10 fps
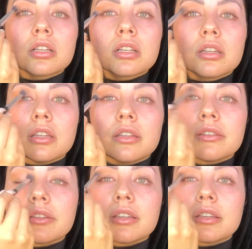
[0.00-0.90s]
this
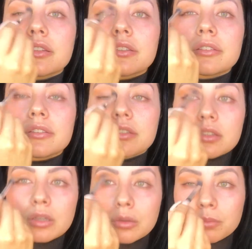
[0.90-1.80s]
is
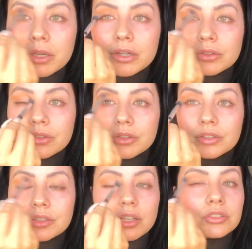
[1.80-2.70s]
compared to the
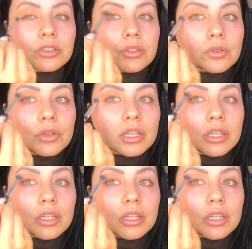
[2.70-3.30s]
Natasha Denona.